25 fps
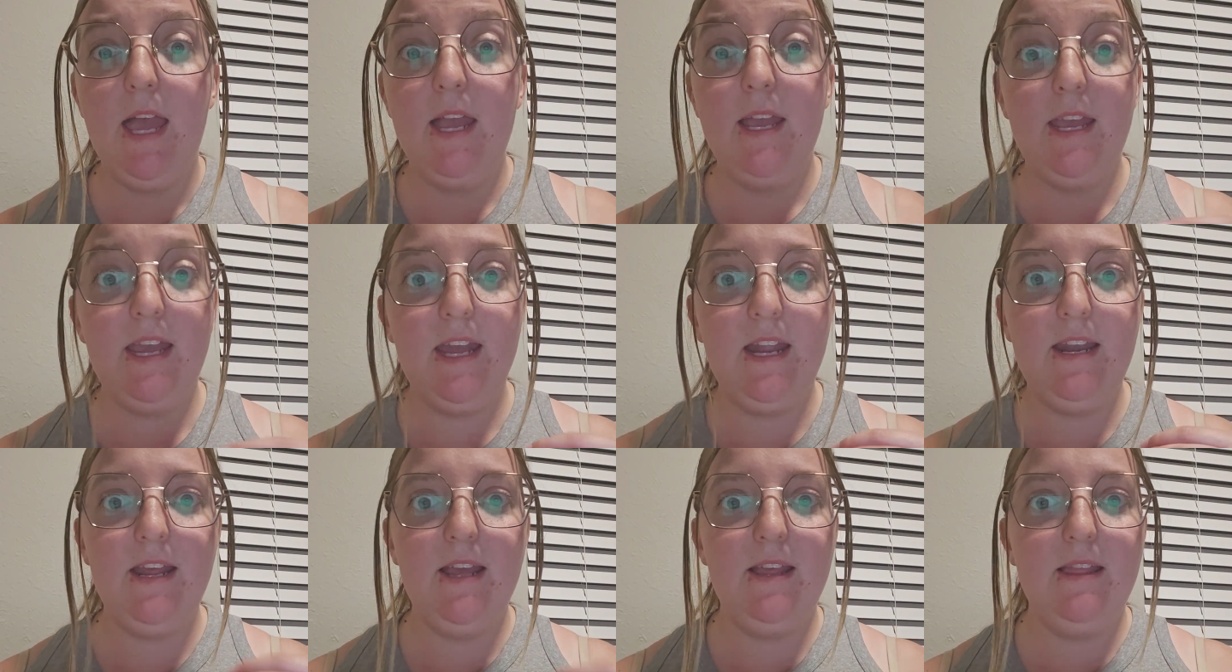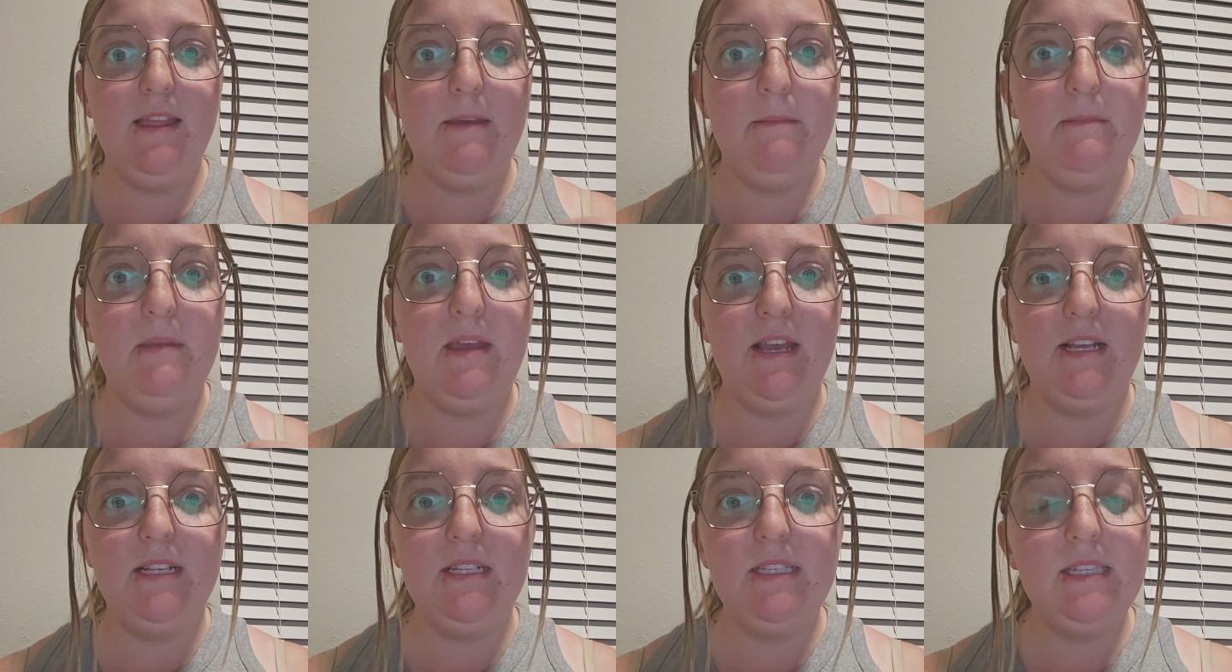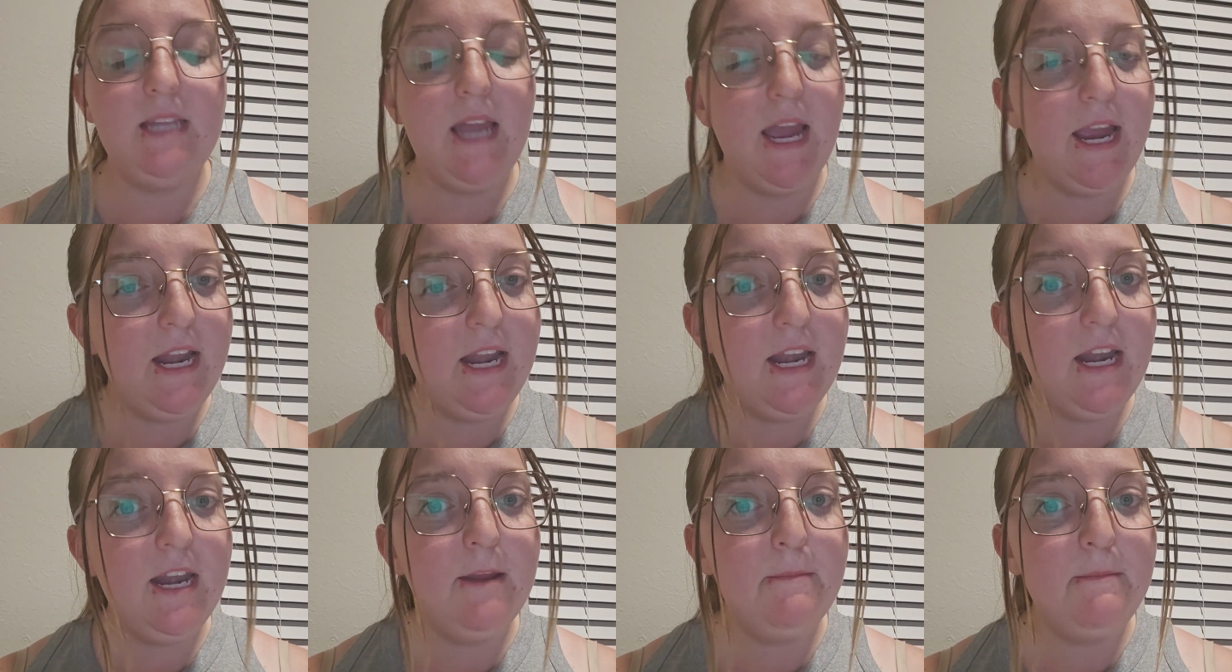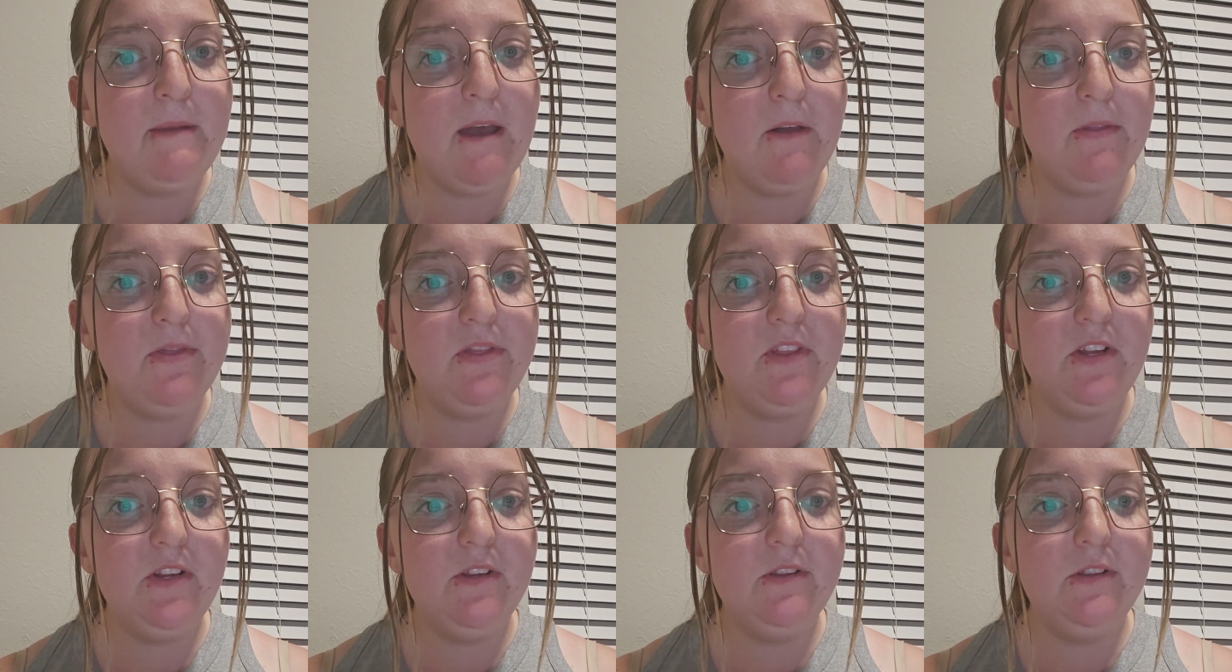getting them excited
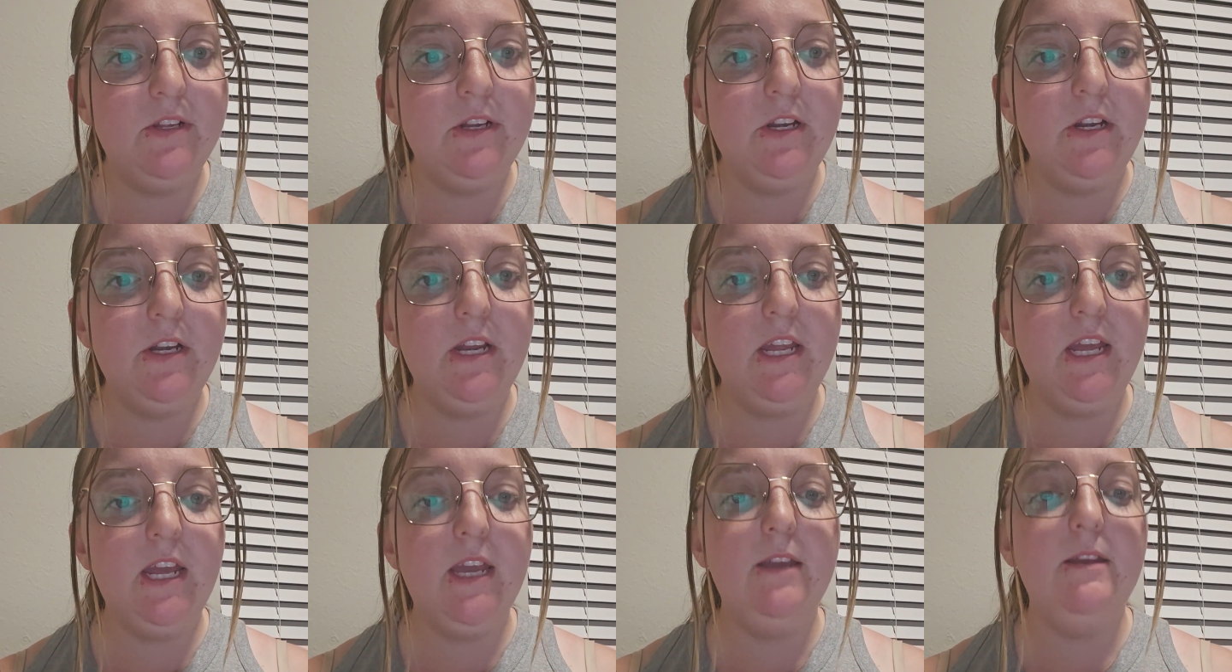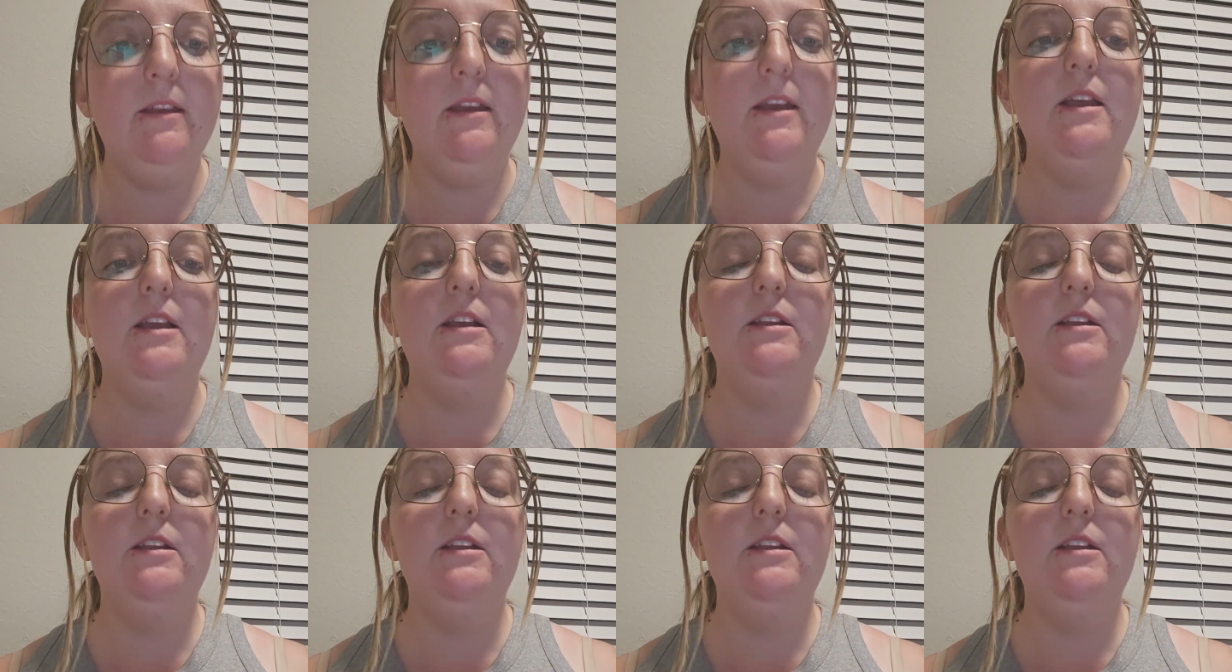about their learning